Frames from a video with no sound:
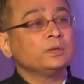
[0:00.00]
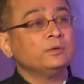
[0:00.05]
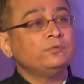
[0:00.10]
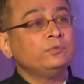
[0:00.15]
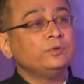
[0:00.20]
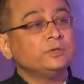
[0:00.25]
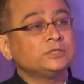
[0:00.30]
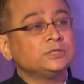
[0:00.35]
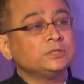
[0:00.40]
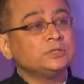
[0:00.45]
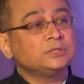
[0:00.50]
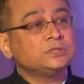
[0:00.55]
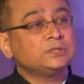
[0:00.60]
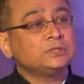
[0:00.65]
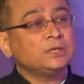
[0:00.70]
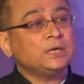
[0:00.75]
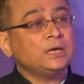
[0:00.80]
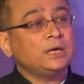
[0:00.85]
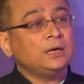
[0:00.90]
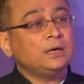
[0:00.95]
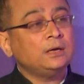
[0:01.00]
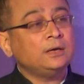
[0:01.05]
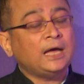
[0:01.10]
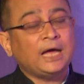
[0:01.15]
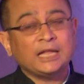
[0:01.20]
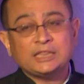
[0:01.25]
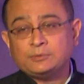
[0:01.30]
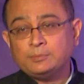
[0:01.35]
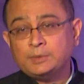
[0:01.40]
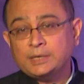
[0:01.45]
which is
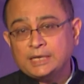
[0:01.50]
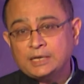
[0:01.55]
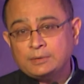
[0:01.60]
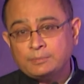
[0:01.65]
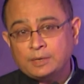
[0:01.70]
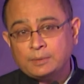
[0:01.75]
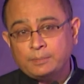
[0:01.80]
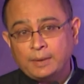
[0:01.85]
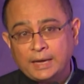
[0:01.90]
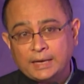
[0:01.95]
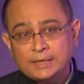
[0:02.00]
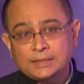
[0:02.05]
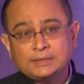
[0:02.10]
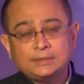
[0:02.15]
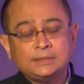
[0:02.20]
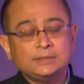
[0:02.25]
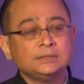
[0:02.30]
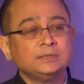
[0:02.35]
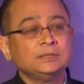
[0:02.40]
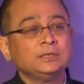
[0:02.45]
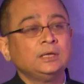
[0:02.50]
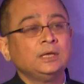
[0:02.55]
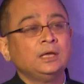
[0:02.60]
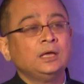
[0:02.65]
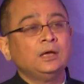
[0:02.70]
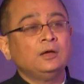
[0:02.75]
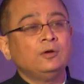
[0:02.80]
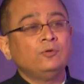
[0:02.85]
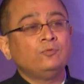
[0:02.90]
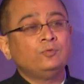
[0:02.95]
Atmanirbhar Bharat,
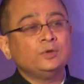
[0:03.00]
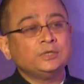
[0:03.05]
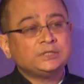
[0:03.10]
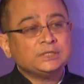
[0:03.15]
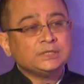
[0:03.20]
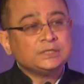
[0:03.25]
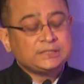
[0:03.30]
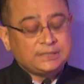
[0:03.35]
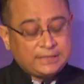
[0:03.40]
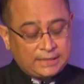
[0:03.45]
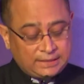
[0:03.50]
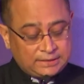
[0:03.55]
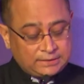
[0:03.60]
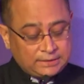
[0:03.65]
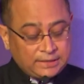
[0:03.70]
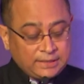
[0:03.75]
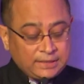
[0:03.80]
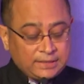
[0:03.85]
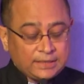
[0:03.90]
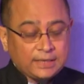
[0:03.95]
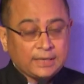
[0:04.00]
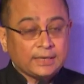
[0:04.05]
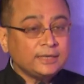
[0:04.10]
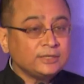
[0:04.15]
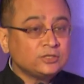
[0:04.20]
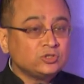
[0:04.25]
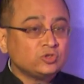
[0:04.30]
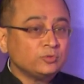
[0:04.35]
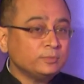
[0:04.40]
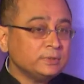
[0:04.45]
which is that India
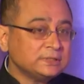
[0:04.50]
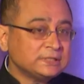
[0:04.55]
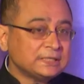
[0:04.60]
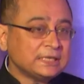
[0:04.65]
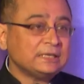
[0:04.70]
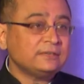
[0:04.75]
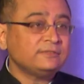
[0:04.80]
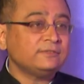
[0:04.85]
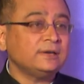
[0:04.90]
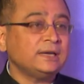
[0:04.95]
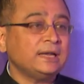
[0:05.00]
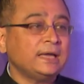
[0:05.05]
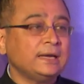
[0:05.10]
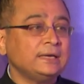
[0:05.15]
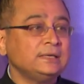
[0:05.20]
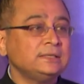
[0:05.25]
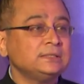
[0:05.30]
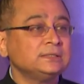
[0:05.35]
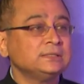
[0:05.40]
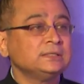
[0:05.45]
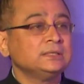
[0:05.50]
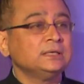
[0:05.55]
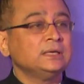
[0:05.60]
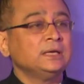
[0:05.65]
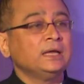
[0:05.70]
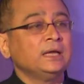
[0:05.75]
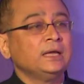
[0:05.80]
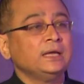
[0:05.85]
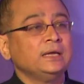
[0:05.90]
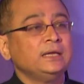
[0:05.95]
needs to be self-reliant.
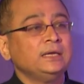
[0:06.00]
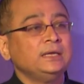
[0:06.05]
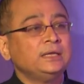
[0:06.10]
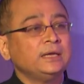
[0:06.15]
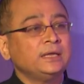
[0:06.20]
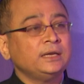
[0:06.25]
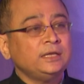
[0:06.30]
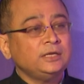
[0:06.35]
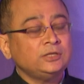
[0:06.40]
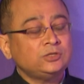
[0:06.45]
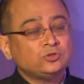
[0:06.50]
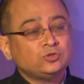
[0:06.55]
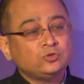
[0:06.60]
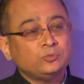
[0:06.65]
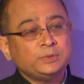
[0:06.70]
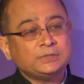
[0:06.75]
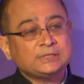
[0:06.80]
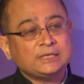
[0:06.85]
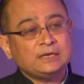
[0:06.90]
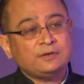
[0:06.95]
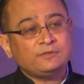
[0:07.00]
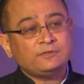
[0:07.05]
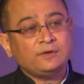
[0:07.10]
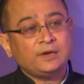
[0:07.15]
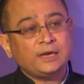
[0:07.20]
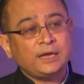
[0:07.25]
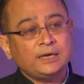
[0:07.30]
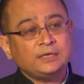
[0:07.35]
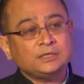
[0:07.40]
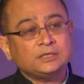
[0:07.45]
India needs to be
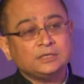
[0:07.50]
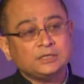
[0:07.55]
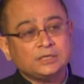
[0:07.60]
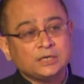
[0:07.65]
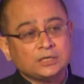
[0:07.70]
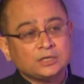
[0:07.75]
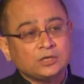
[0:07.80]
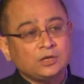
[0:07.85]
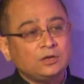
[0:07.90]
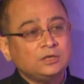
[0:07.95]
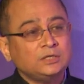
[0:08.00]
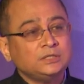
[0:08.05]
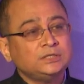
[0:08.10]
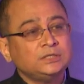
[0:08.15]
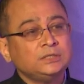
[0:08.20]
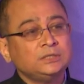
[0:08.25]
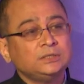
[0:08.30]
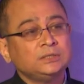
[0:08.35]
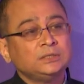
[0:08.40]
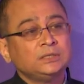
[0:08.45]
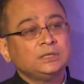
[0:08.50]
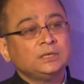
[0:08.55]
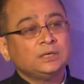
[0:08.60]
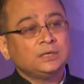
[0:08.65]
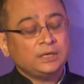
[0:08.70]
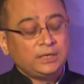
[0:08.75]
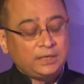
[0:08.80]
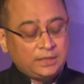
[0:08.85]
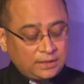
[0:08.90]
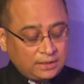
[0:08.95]
self-reliant in technology.
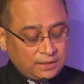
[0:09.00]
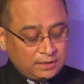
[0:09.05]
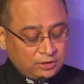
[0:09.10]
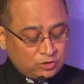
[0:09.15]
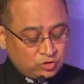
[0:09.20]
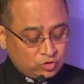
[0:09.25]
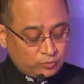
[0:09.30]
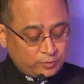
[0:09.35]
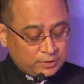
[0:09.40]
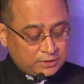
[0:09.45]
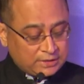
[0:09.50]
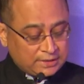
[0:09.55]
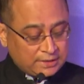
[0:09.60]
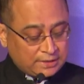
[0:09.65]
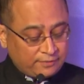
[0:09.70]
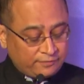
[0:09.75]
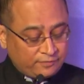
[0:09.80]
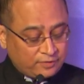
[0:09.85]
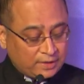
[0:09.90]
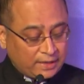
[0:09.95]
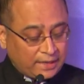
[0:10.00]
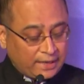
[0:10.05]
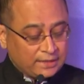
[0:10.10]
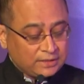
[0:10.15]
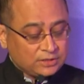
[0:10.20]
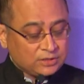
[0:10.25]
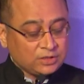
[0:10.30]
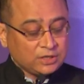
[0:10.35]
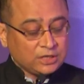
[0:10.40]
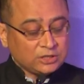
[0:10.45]
India needs to be
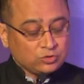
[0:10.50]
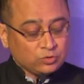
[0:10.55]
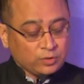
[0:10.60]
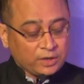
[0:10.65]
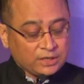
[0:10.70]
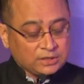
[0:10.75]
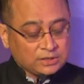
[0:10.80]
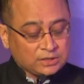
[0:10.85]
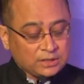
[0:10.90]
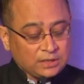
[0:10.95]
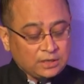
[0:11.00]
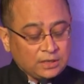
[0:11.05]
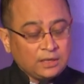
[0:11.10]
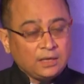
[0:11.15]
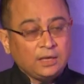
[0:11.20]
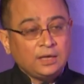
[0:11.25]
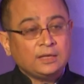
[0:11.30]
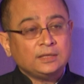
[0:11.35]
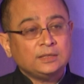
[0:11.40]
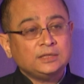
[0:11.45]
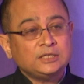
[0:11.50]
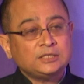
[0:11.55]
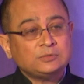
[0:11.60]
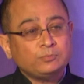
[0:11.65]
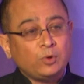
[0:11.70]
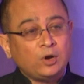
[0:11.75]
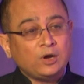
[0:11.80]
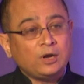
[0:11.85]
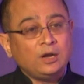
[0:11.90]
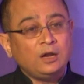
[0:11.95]
self-reliant in education. This
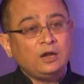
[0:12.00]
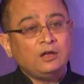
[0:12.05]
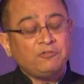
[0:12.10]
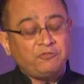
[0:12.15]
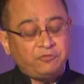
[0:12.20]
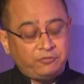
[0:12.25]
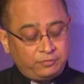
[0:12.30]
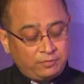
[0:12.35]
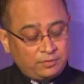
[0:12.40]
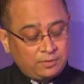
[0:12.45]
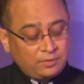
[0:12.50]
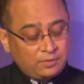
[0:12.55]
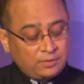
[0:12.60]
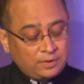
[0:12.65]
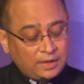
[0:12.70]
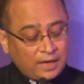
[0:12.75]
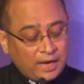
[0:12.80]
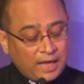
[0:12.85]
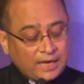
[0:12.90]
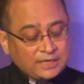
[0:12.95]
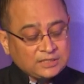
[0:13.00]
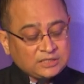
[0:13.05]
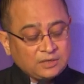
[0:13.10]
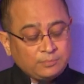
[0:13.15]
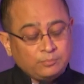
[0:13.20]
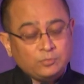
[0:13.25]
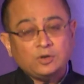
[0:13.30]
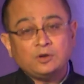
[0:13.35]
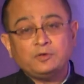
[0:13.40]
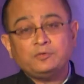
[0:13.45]
model of large
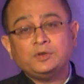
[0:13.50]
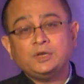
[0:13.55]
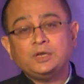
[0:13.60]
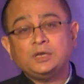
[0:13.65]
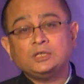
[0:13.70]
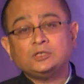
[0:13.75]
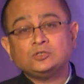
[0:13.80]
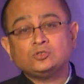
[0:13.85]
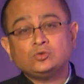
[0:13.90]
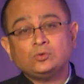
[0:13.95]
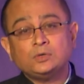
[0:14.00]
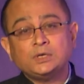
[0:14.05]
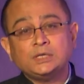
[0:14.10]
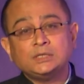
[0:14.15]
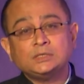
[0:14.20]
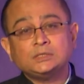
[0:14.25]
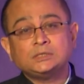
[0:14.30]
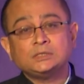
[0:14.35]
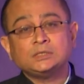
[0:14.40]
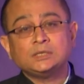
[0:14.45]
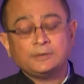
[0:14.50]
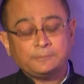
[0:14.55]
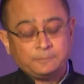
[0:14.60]
number of Indian students